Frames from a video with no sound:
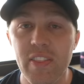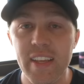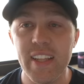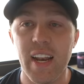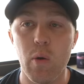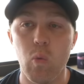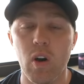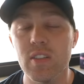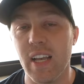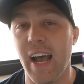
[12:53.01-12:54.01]
thing that I
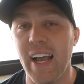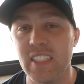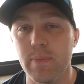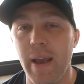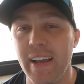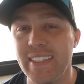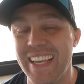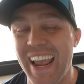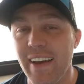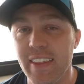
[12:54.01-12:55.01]
was asked about is
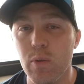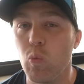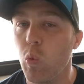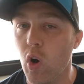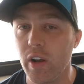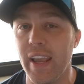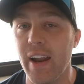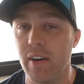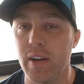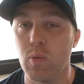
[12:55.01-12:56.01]
how the work
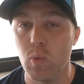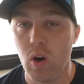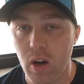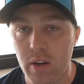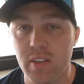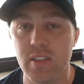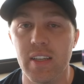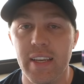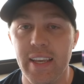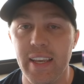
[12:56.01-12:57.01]
area works
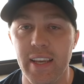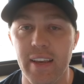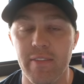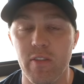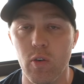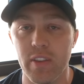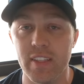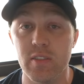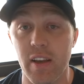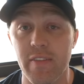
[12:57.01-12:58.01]
here for
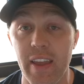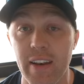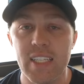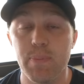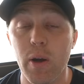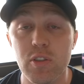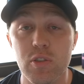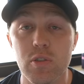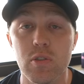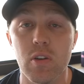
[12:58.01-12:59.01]
this event. I spoke
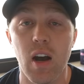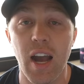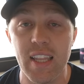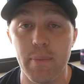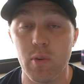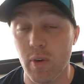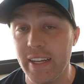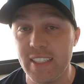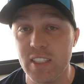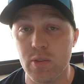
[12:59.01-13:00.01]
to High Limit
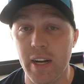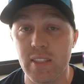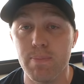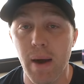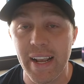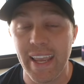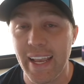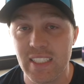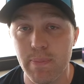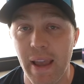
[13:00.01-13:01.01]
Racing director Mike
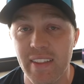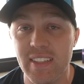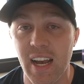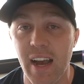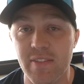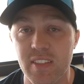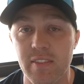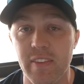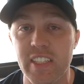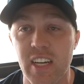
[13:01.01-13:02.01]
Hess about this after the
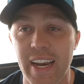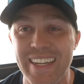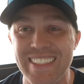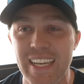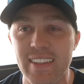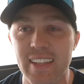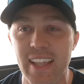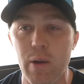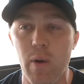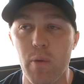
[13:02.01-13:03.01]
feature, and he said that
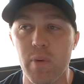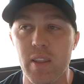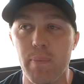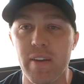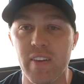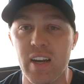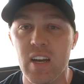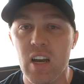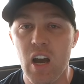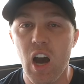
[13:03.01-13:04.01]
they went with a bit of a
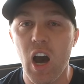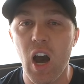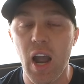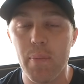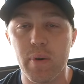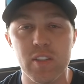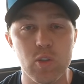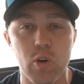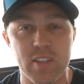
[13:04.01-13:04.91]
hybrid sort of